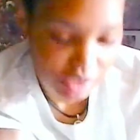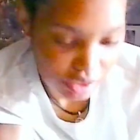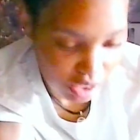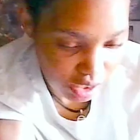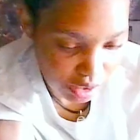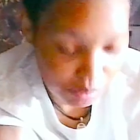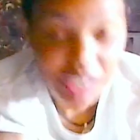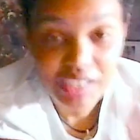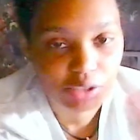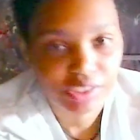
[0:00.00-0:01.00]
I
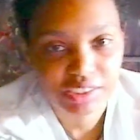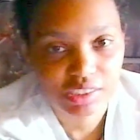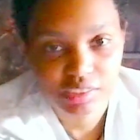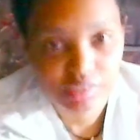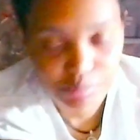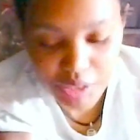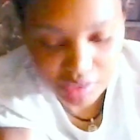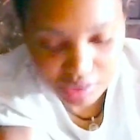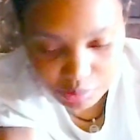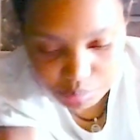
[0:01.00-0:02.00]
already did the
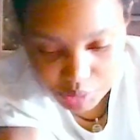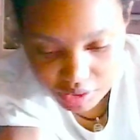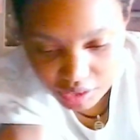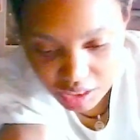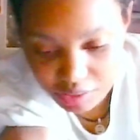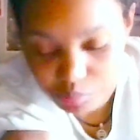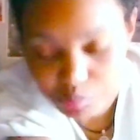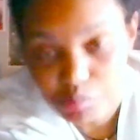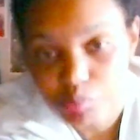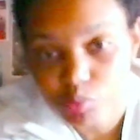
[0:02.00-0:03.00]
unboxing, but I
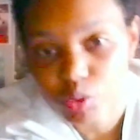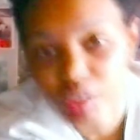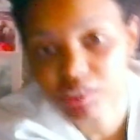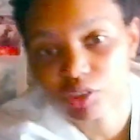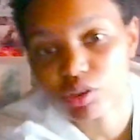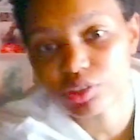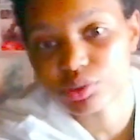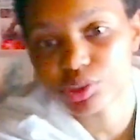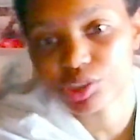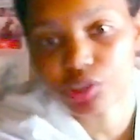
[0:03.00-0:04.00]
wanted to also
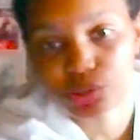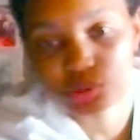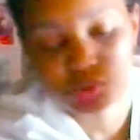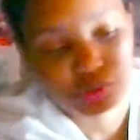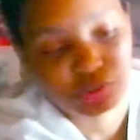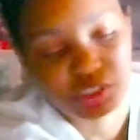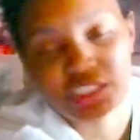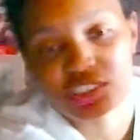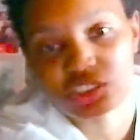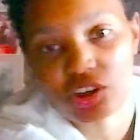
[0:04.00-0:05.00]
show
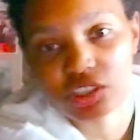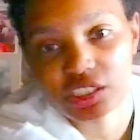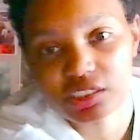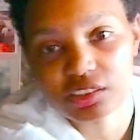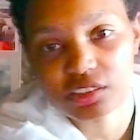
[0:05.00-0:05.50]
installing